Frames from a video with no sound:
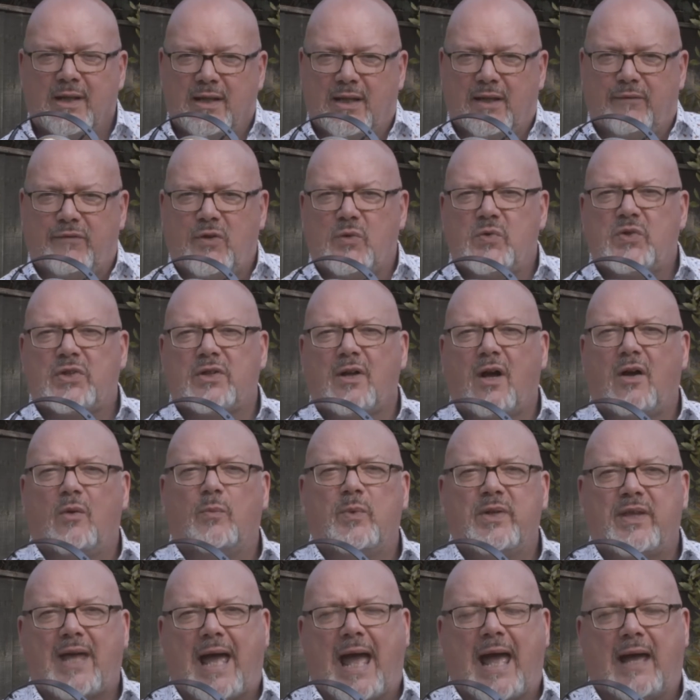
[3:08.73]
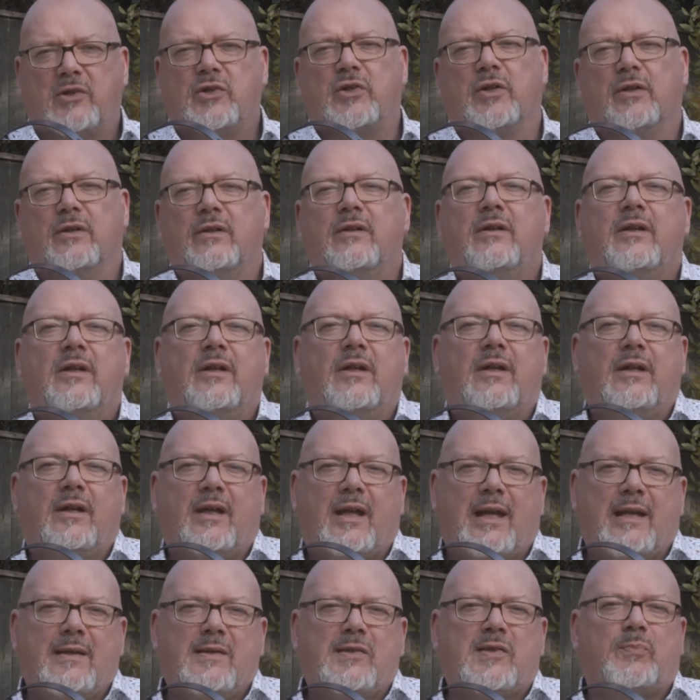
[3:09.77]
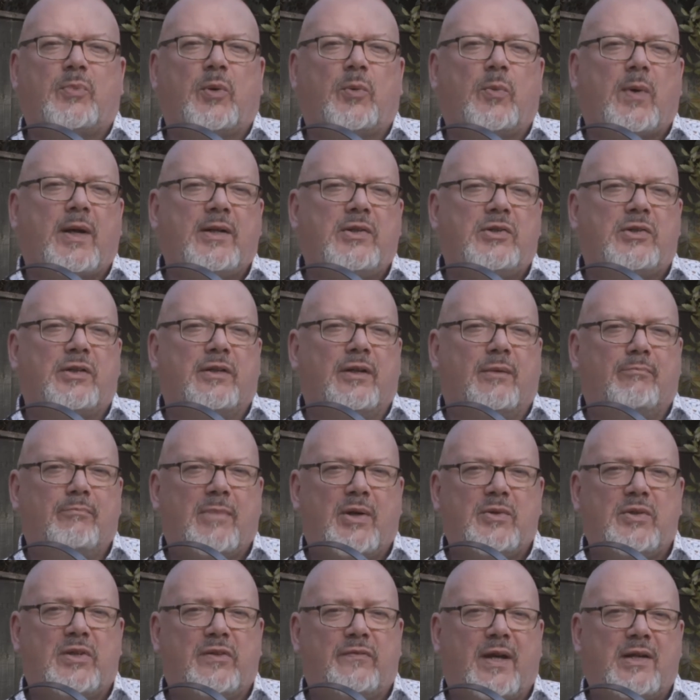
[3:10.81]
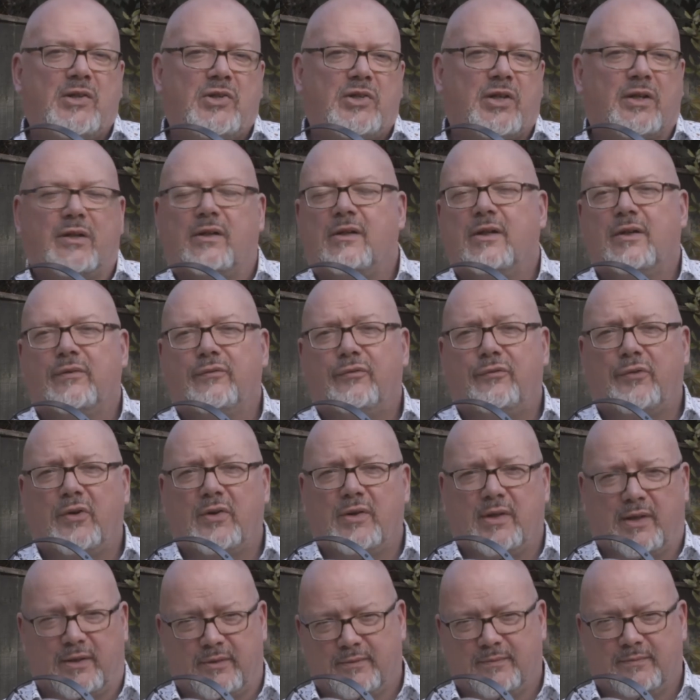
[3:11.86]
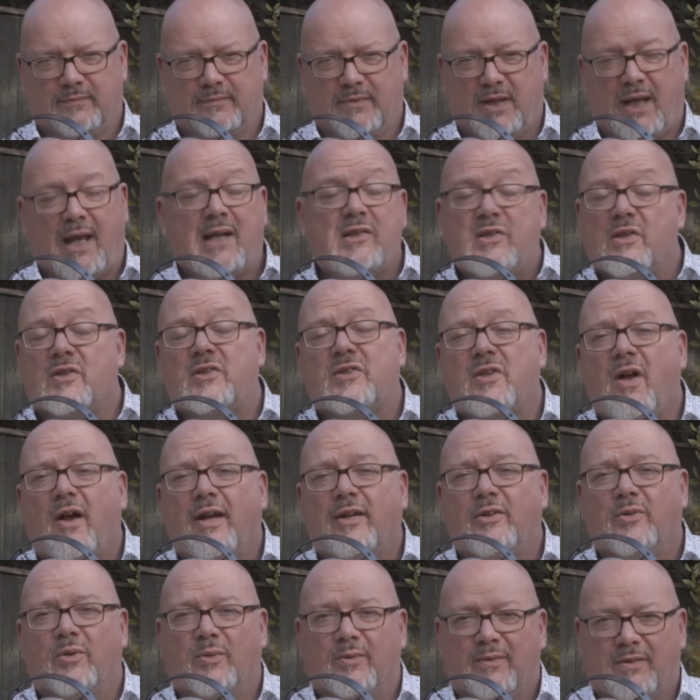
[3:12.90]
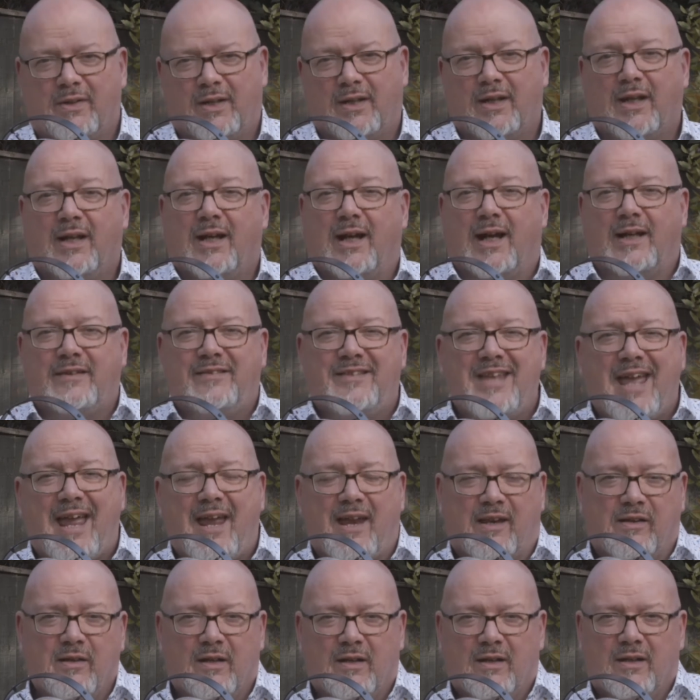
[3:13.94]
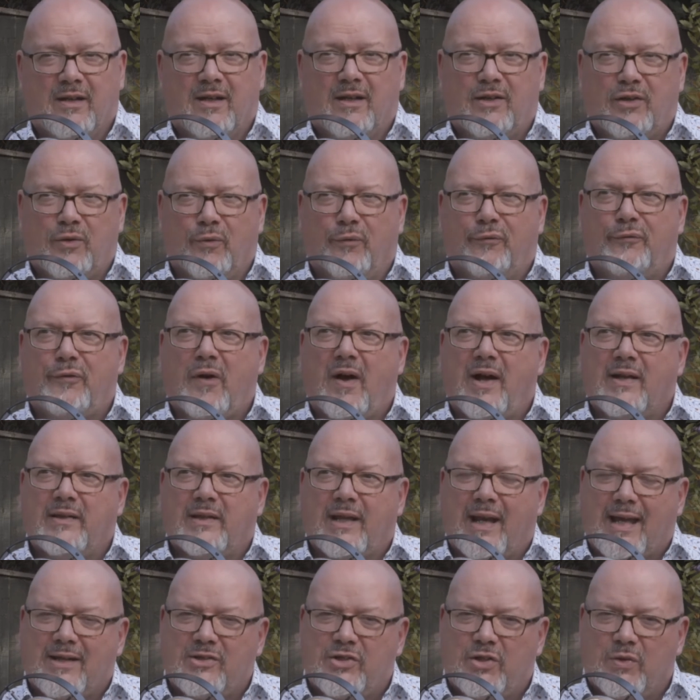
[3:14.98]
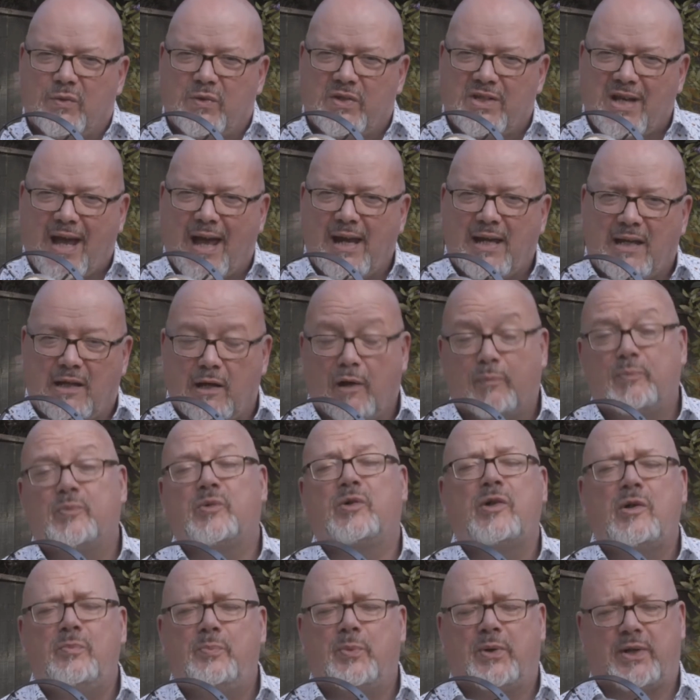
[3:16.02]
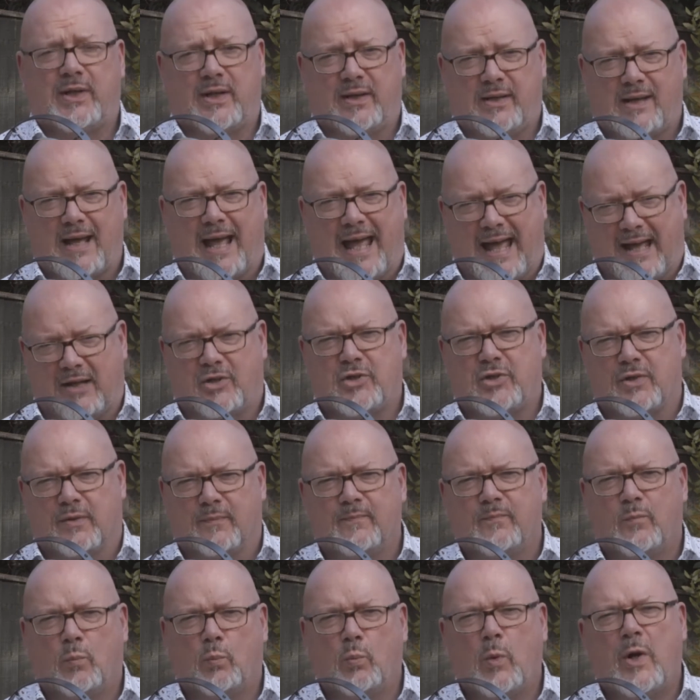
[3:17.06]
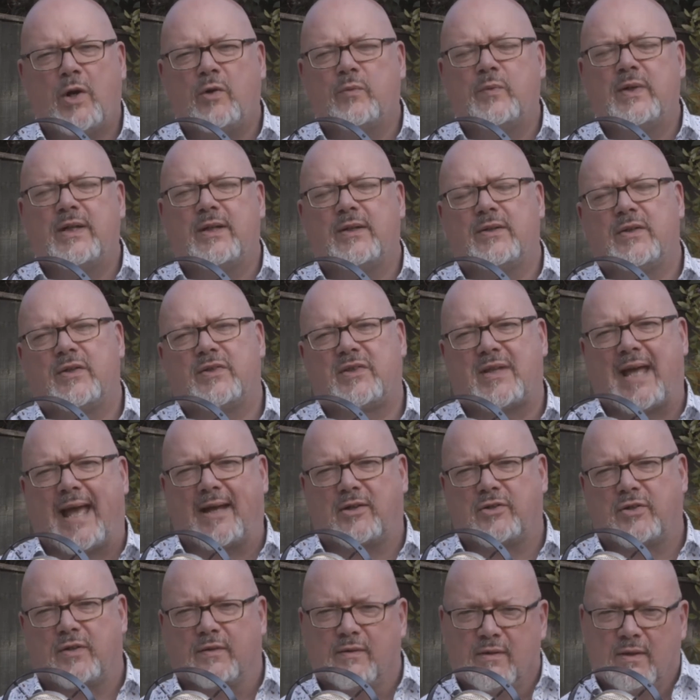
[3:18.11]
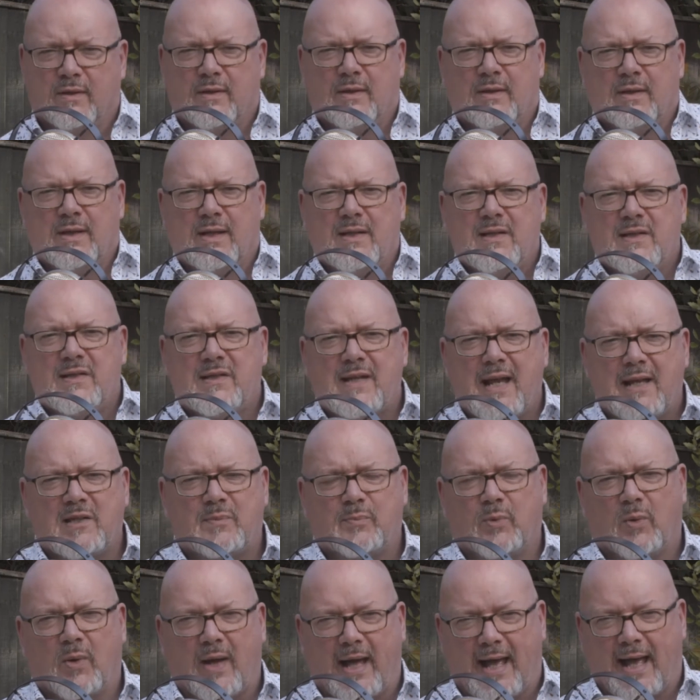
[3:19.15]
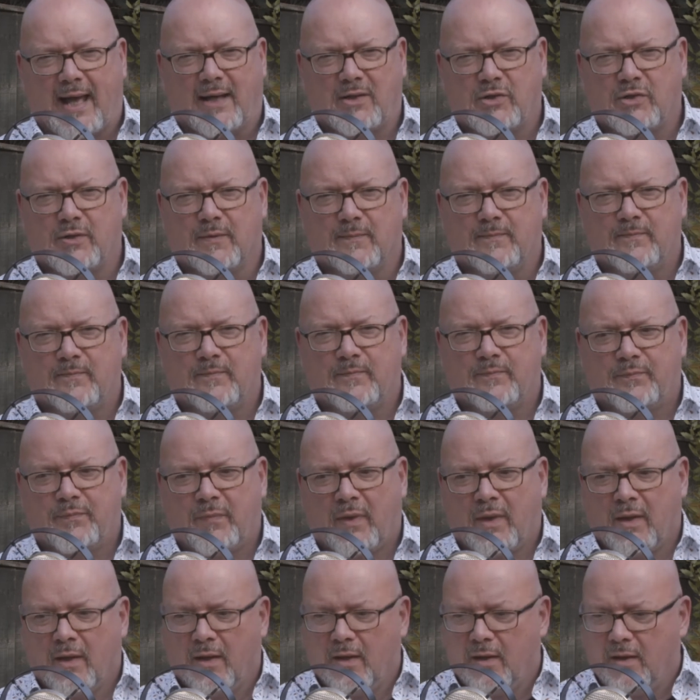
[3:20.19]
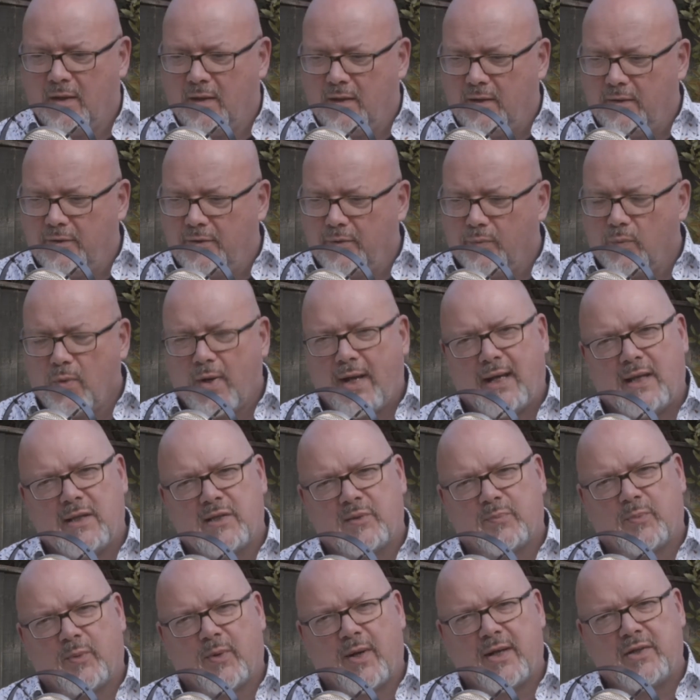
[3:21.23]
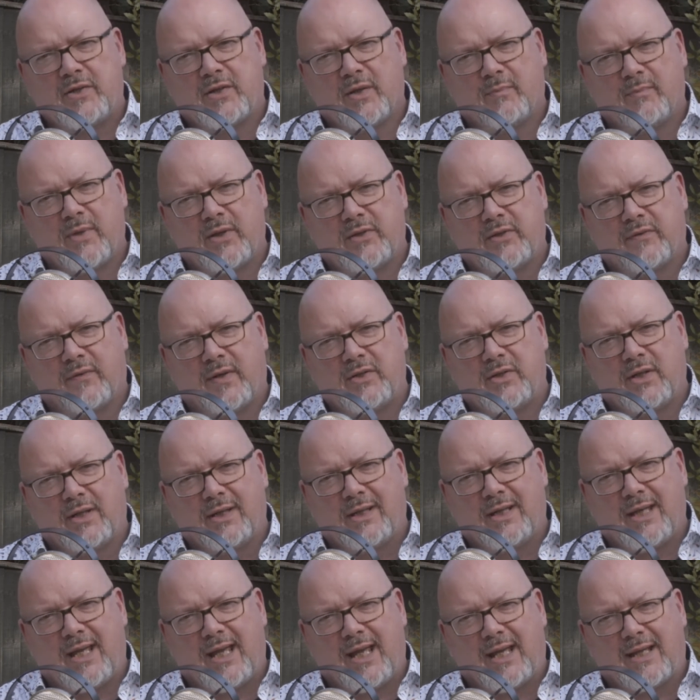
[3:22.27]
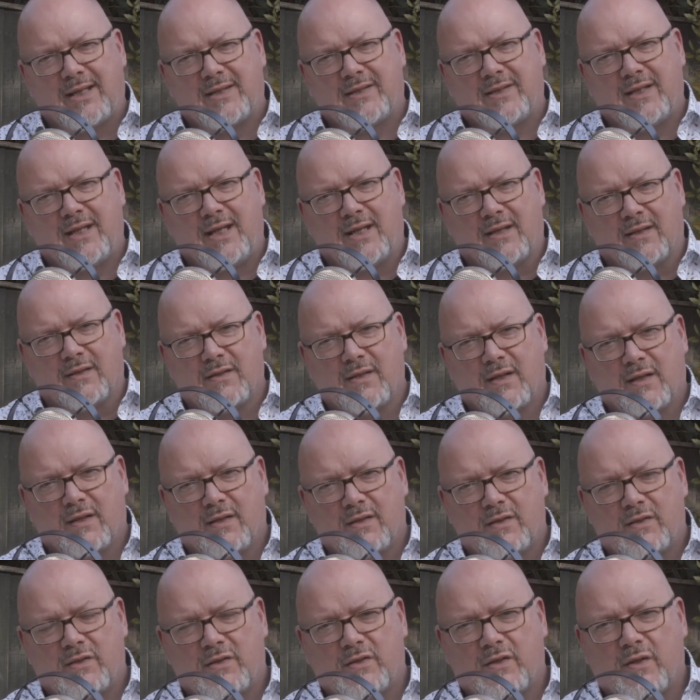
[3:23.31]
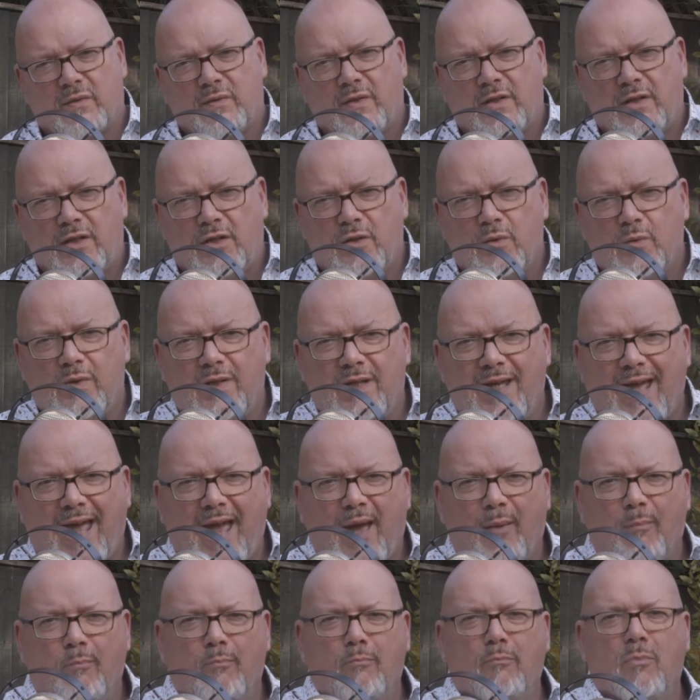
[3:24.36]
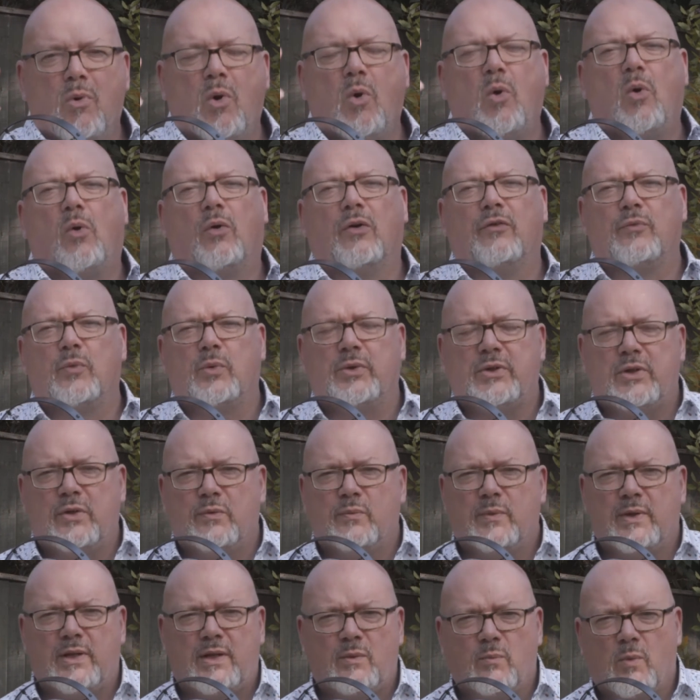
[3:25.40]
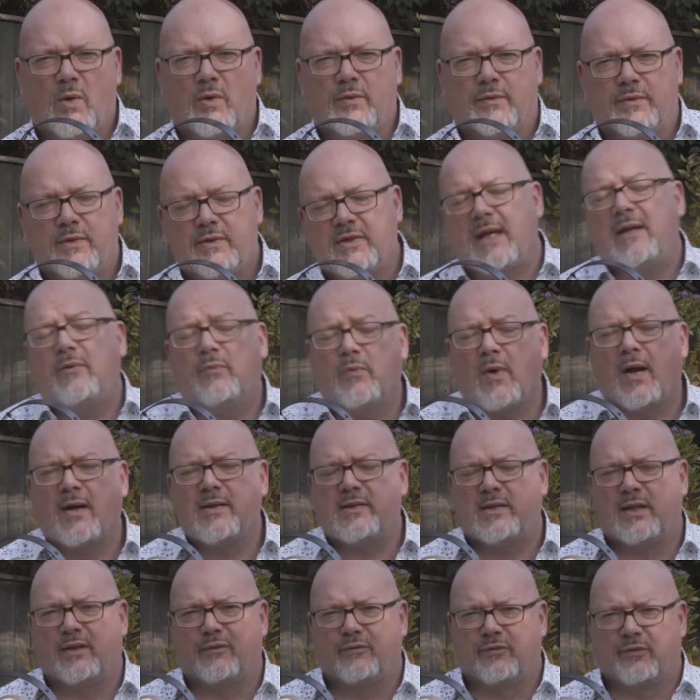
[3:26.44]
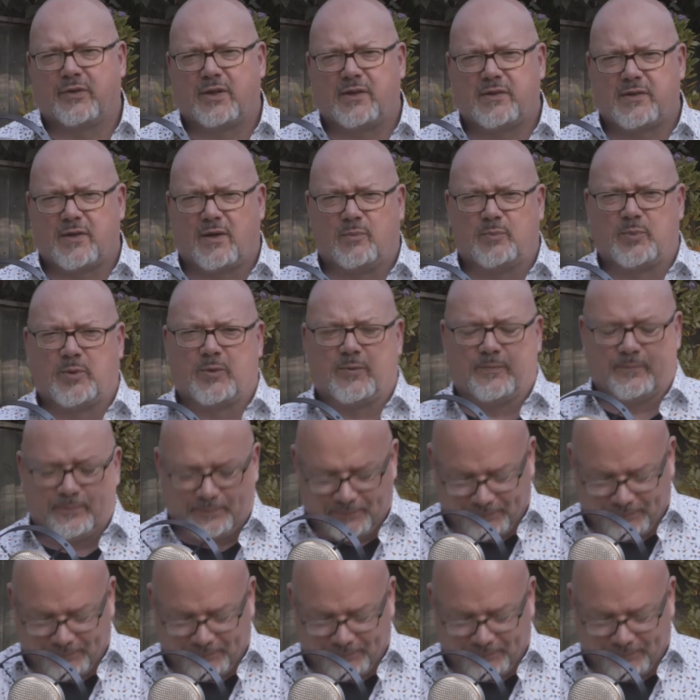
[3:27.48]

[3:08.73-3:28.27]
If you start with action, inspiration and motivation can follow. It's a cycle. And then you'll find that as you take appropriate action, well-rehearsed action, sensible action, the right inspiration and motivation kicks in so that you get more of what you really want. Take writing, for example.